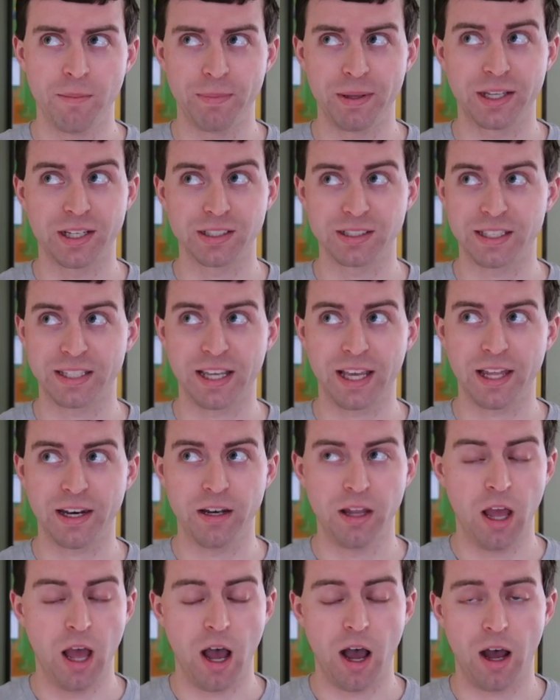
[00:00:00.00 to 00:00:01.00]
because
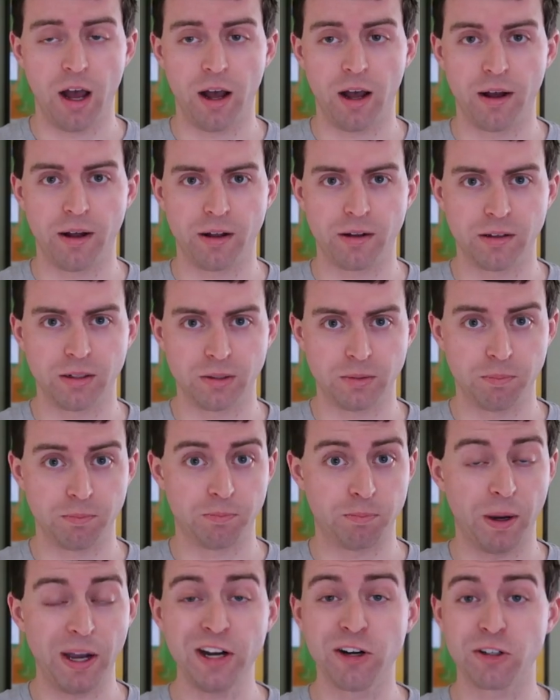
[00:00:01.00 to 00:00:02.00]
again,
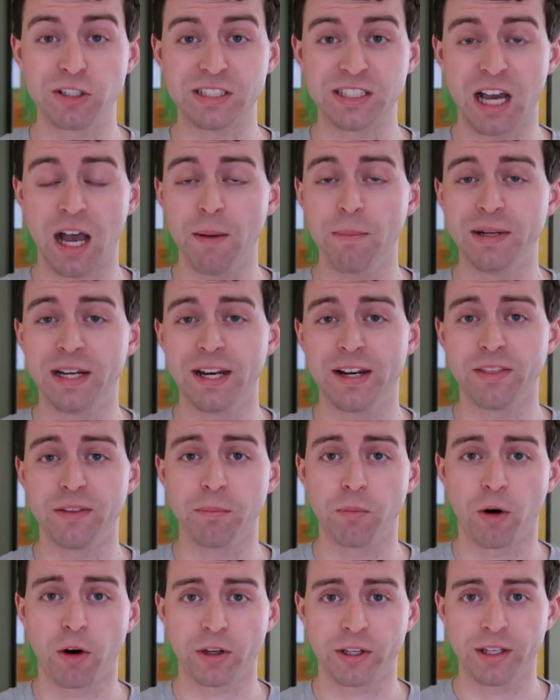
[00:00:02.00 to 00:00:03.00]
Biter dominated
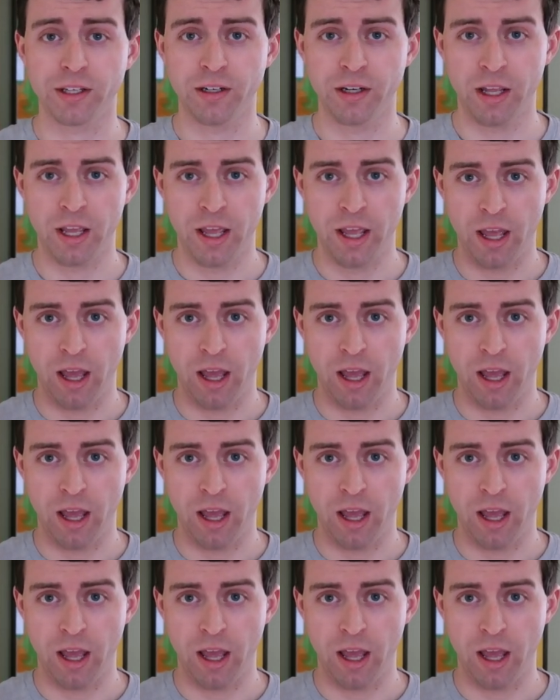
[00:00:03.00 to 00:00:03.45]
the market.